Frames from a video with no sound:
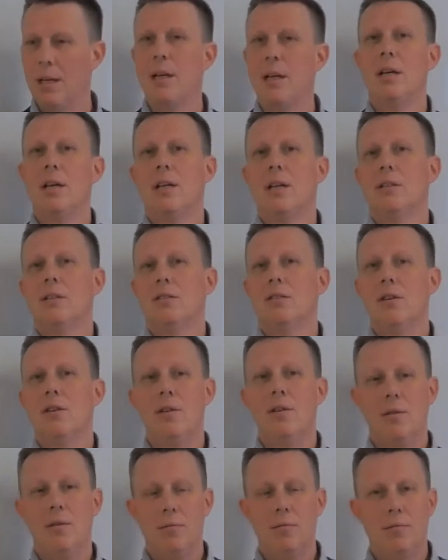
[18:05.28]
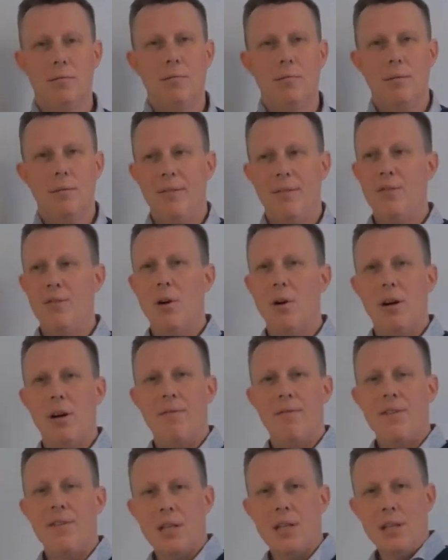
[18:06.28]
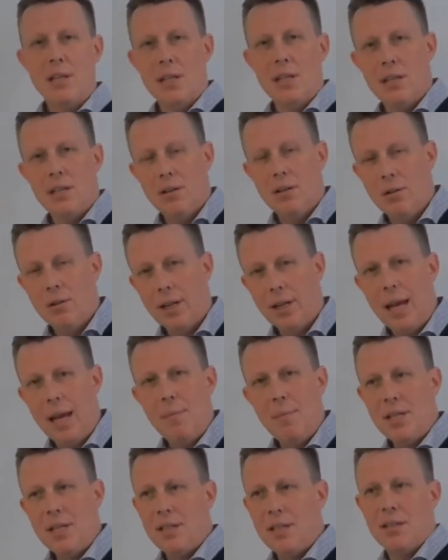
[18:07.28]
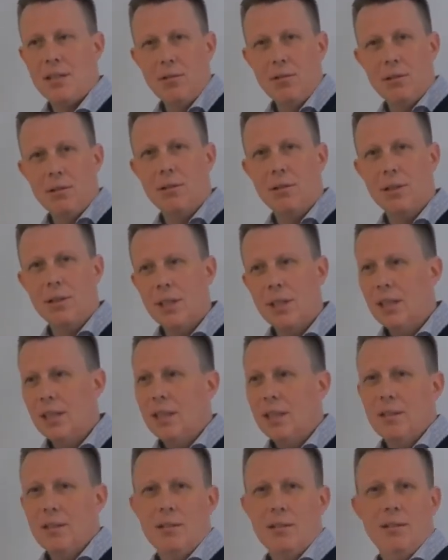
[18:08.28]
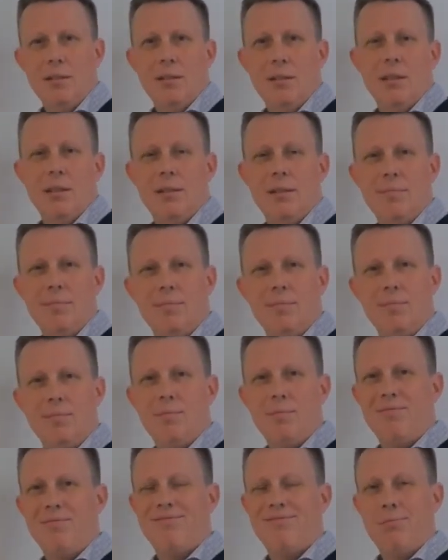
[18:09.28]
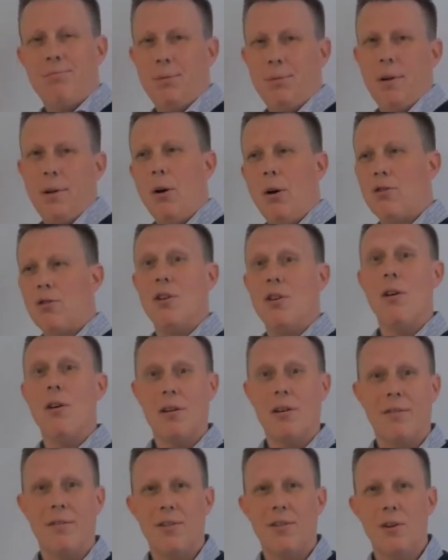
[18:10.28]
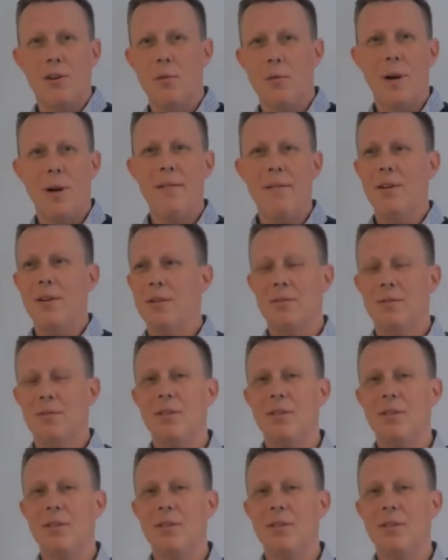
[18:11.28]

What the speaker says: So if you're a physicist or a chemist or an oceanographer or whatever, so you're